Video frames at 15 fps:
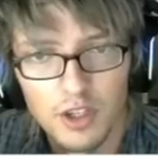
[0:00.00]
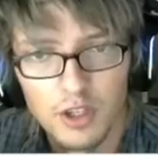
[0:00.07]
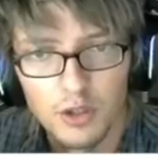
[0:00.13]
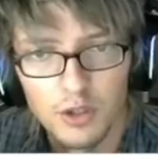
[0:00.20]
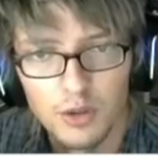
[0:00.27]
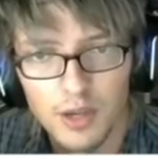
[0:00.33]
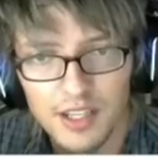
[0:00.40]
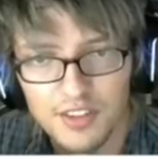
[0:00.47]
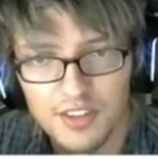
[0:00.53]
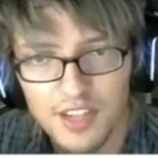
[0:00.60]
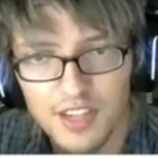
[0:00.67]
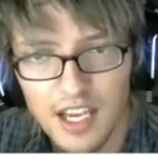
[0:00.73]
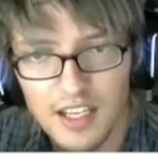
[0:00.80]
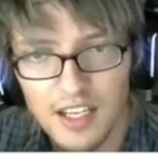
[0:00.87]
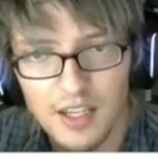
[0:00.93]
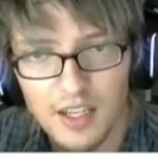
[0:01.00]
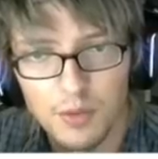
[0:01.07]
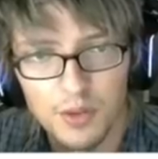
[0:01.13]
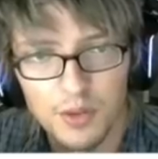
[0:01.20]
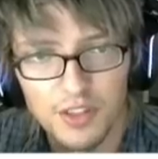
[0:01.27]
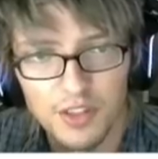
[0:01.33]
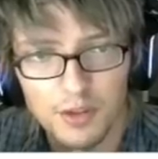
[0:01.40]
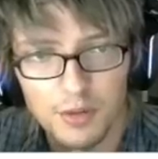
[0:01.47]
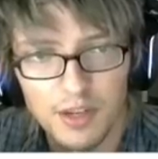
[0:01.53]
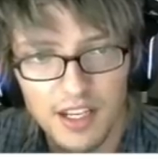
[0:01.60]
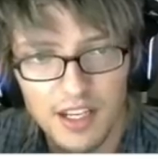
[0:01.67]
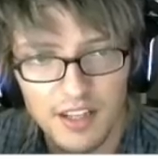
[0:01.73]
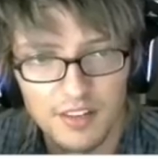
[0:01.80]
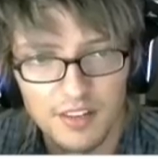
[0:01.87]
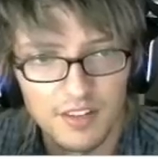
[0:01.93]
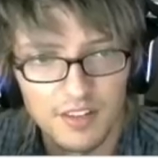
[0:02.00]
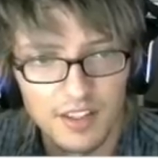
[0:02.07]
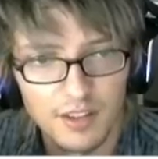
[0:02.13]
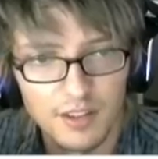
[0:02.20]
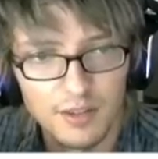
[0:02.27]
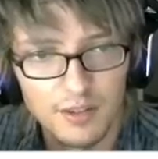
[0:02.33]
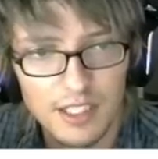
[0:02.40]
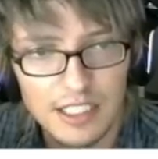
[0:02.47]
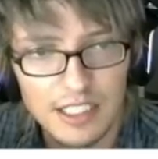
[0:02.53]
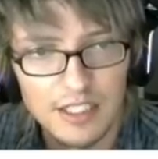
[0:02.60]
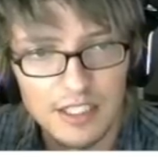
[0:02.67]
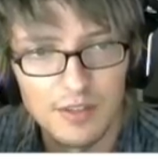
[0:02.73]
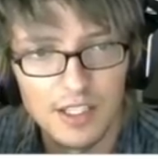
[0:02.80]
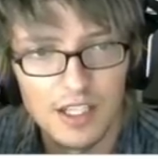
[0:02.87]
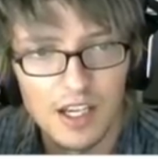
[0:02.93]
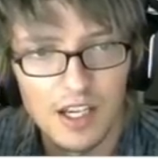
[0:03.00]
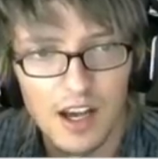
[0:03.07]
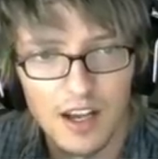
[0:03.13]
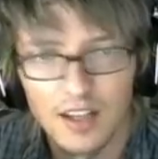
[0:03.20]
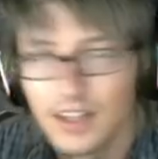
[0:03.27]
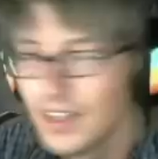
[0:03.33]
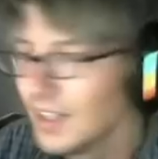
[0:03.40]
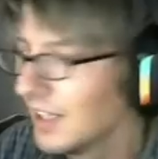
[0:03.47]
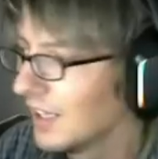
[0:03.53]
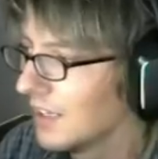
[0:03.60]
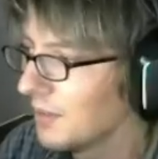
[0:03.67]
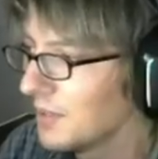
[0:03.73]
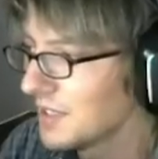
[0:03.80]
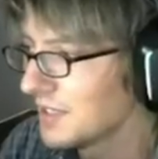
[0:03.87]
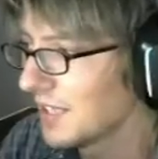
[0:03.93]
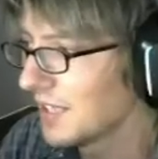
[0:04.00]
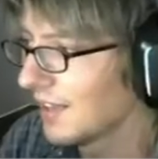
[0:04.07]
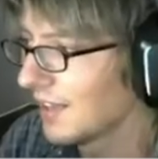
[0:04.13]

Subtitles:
who has skated with the greats, including Tony Hawk. Let me say